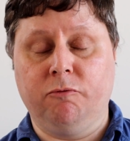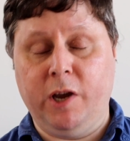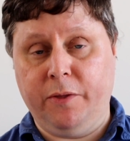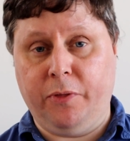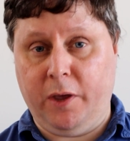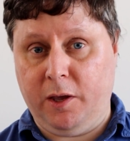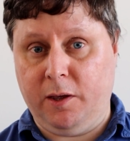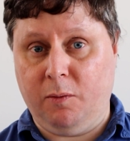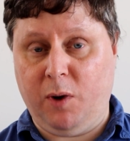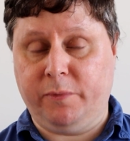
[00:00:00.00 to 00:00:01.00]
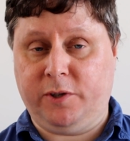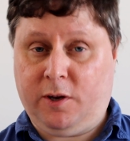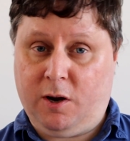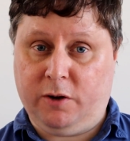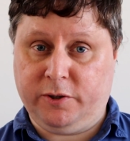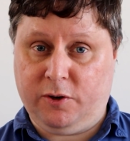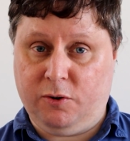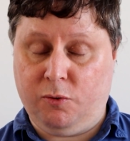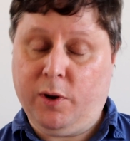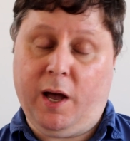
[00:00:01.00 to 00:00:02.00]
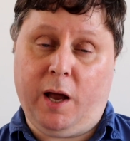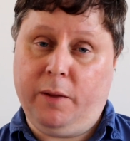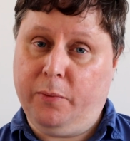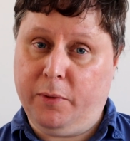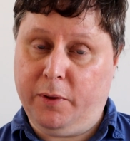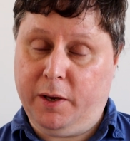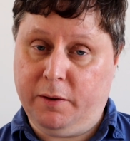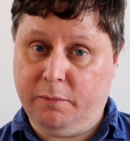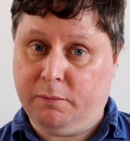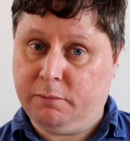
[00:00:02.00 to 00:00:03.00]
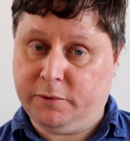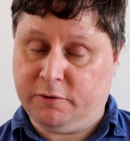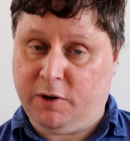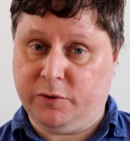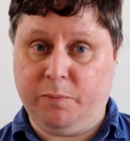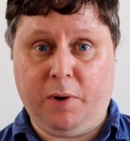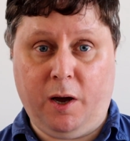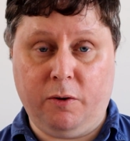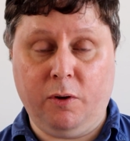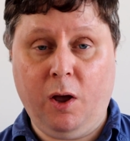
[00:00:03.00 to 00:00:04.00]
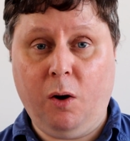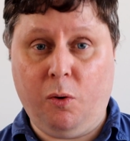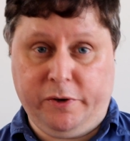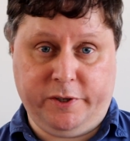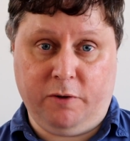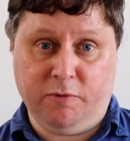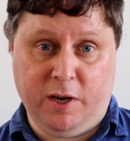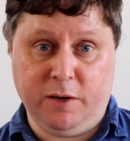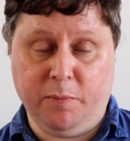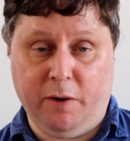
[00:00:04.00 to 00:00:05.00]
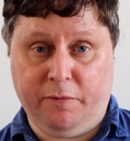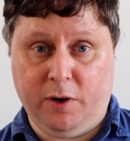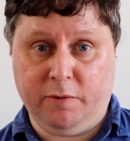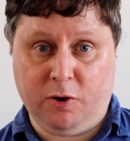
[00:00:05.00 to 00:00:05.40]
read the website article, and in the description below also read my further